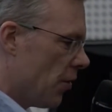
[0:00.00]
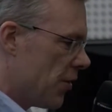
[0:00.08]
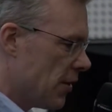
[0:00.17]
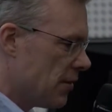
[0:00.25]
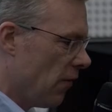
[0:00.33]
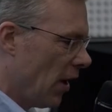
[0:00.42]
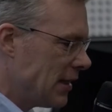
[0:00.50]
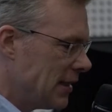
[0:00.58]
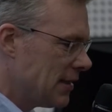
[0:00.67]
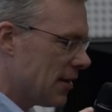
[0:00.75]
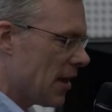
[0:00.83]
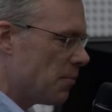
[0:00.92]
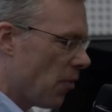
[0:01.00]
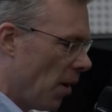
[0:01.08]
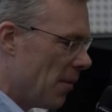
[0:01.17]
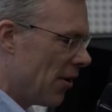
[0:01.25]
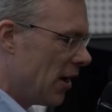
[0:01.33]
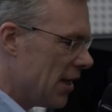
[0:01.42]
the devices that they
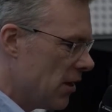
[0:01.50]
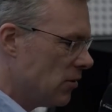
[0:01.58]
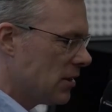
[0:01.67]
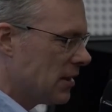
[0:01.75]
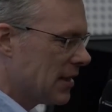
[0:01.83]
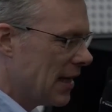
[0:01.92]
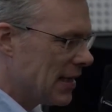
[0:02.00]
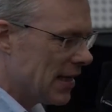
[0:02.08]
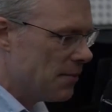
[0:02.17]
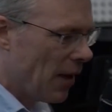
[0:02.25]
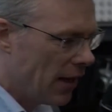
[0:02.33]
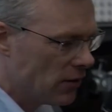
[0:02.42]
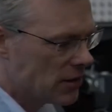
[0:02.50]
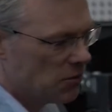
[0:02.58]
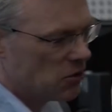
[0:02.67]
primarily use to send emails.